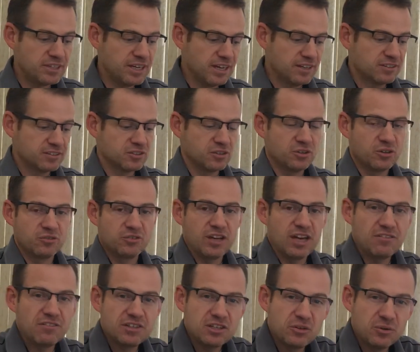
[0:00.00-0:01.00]
So if you have
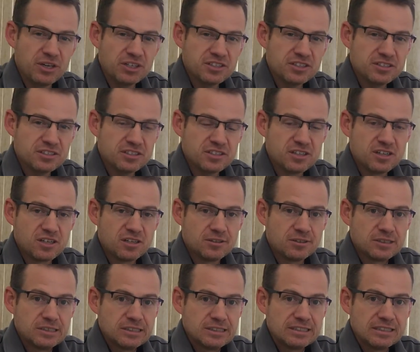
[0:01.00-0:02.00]
any questions,
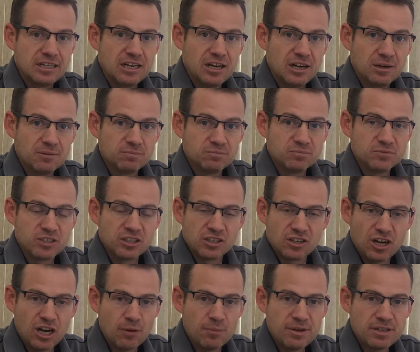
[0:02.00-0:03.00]
you can
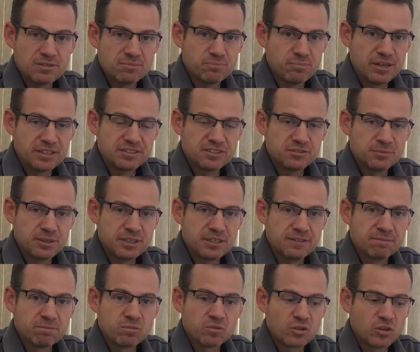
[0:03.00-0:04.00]
comment, message
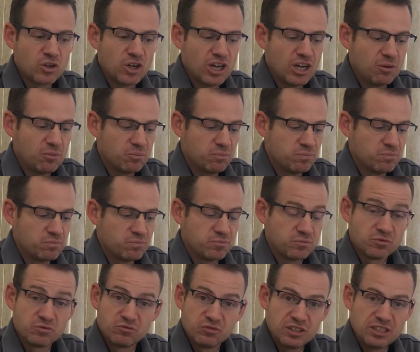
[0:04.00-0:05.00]
me,
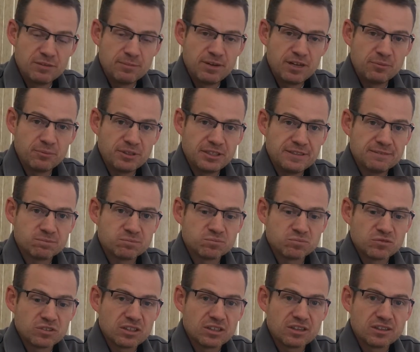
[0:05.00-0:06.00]
email me,
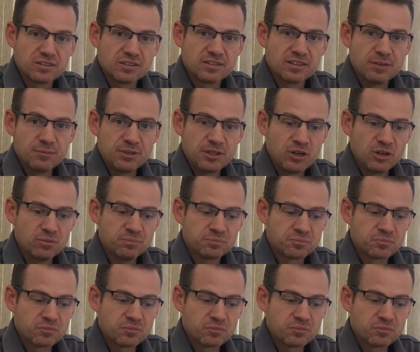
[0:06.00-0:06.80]
let me know.